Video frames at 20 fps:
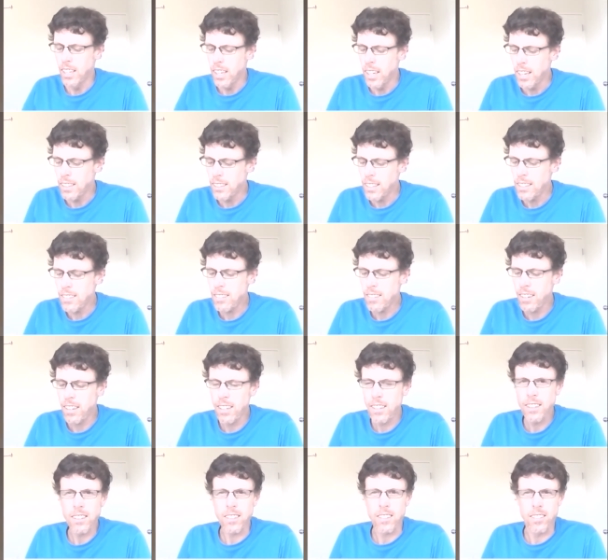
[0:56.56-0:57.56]
And that's
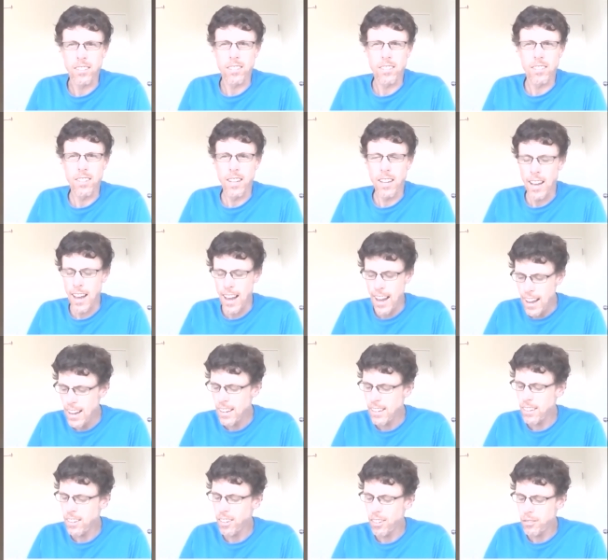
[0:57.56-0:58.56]
like this
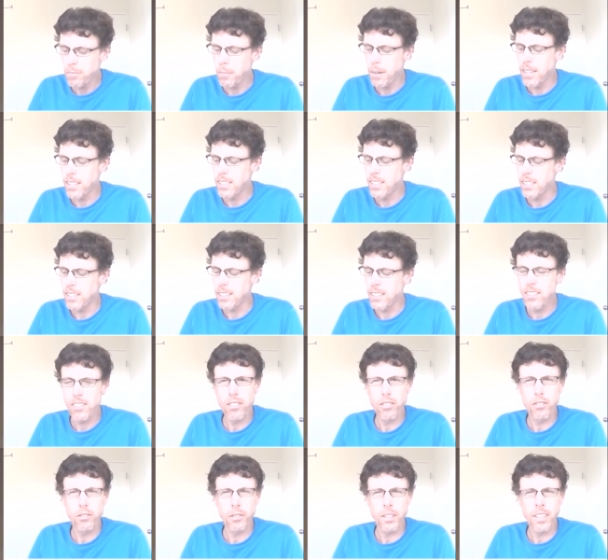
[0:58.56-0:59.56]
hand that I've made here. These
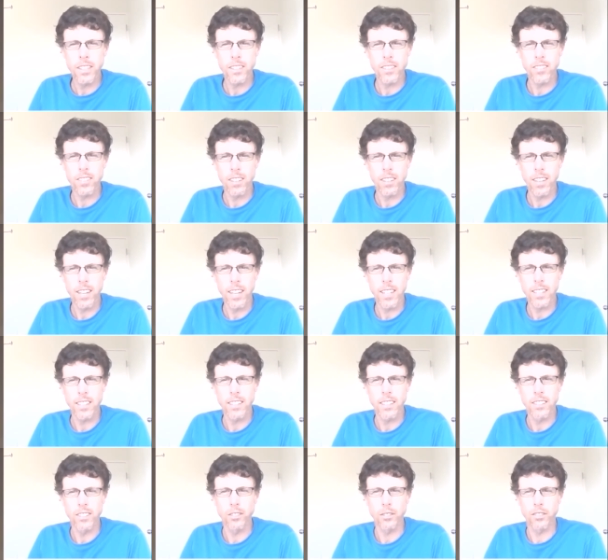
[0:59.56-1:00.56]
strings are like
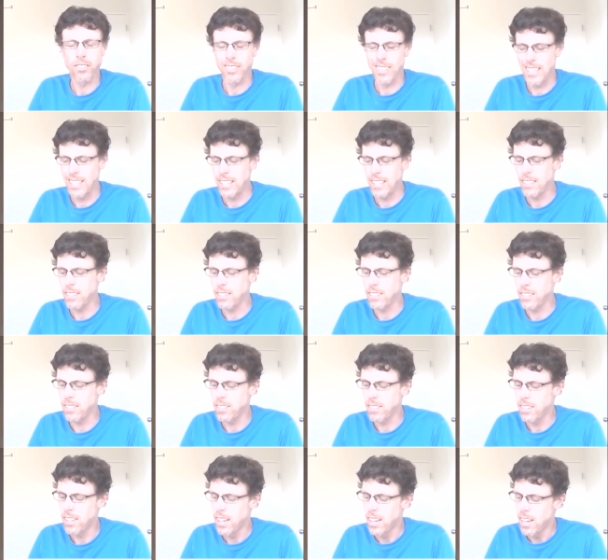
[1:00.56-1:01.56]
your
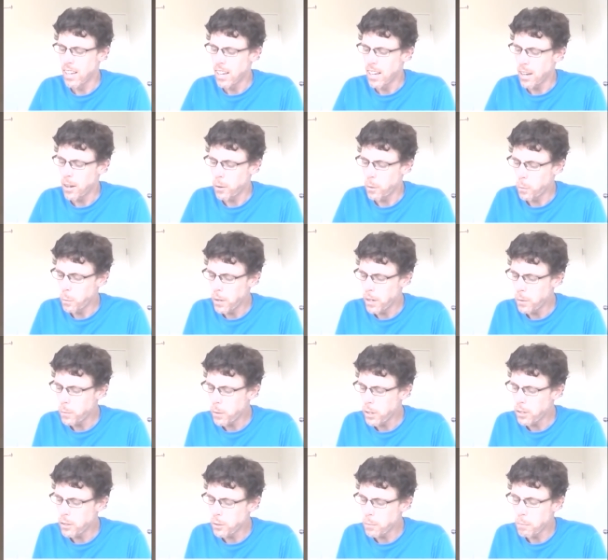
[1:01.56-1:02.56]
tendons. And when
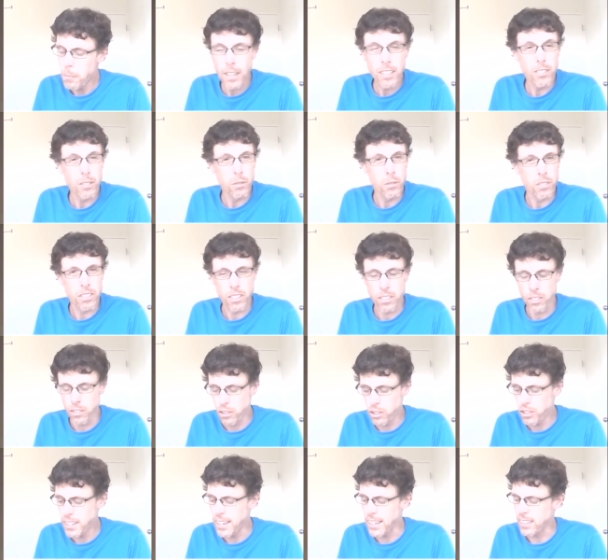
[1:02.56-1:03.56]
one of your muscles
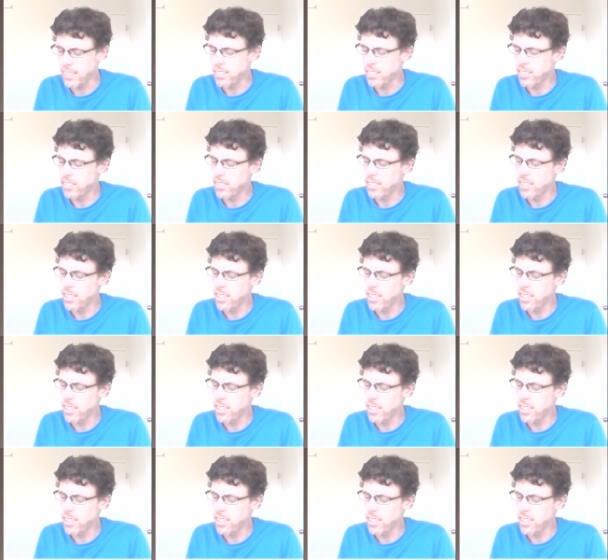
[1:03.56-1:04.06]
contracts,